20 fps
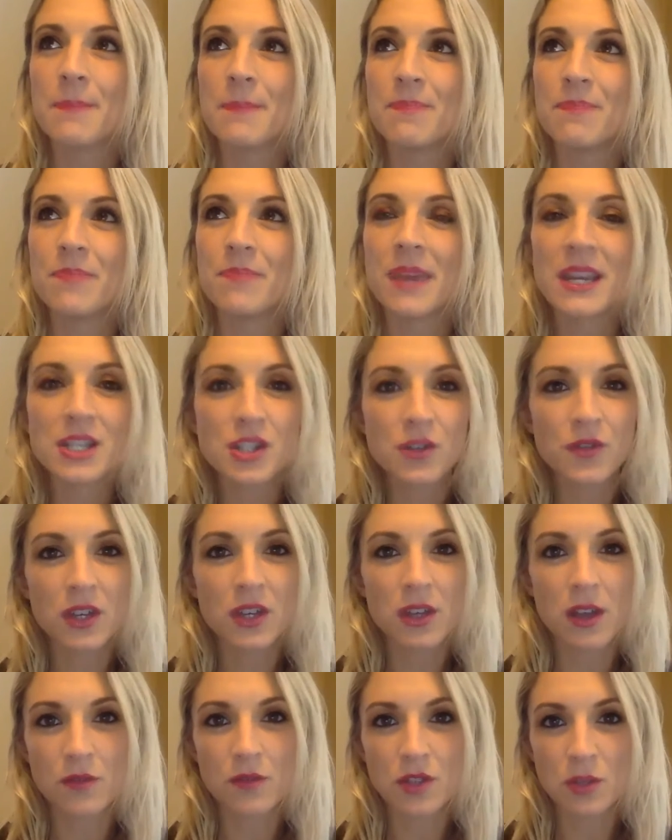makes you feel
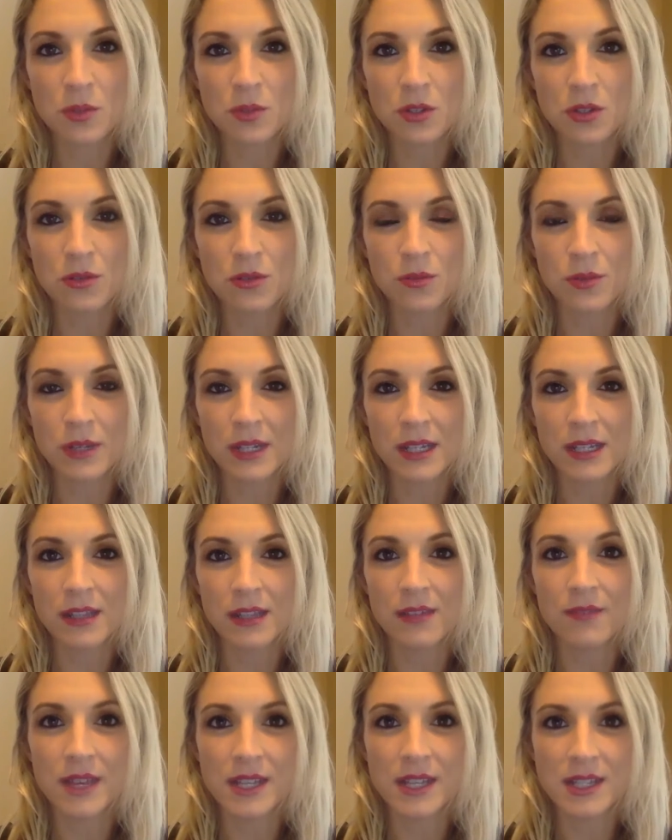comfortable with
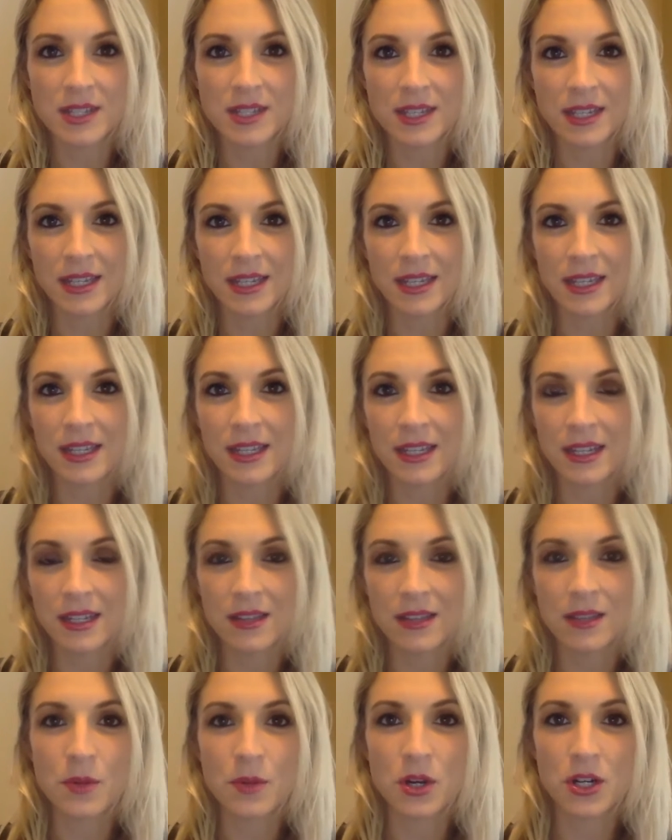investing in the
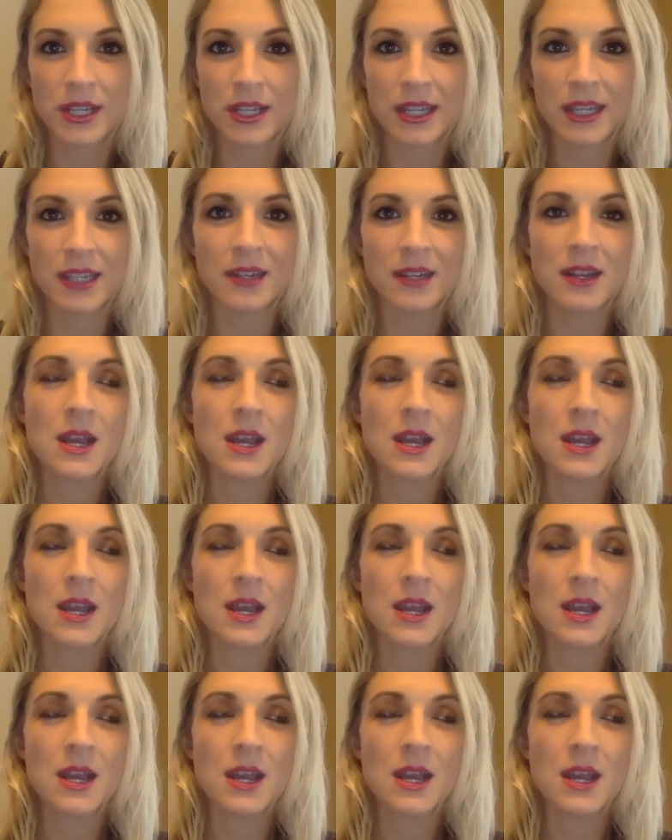market